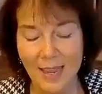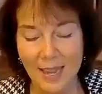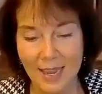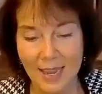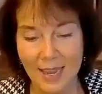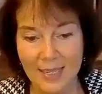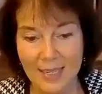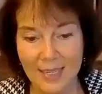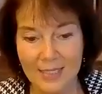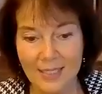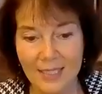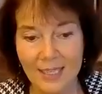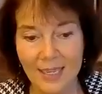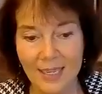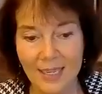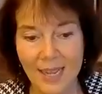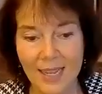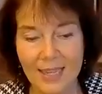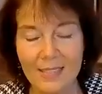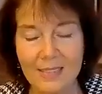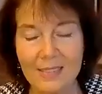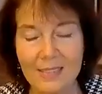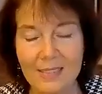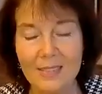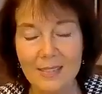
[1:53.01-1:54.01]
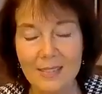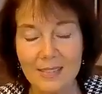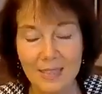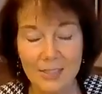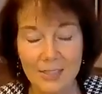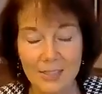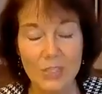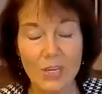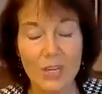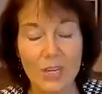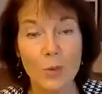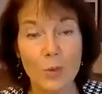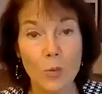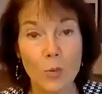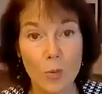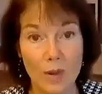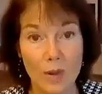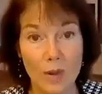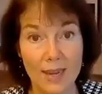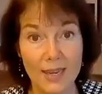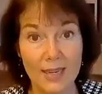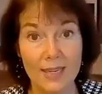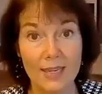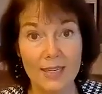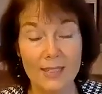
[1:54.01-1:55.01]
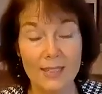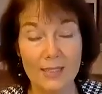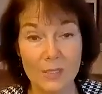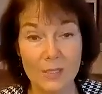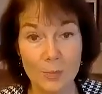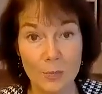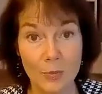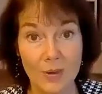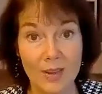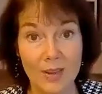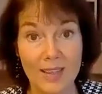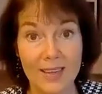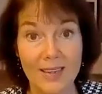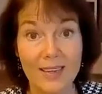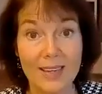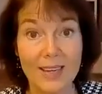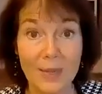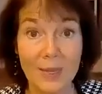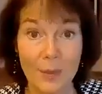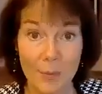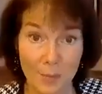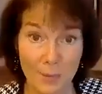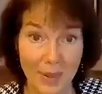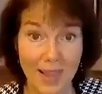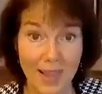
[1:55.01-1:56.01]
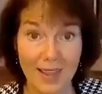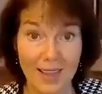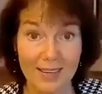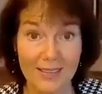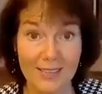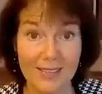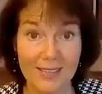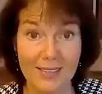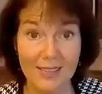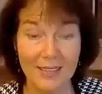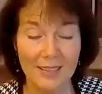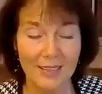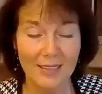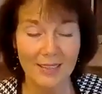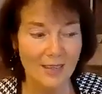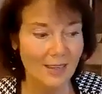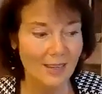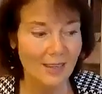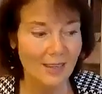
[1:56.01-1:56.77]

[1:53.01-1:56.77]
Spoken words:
And it has such a widespread impact.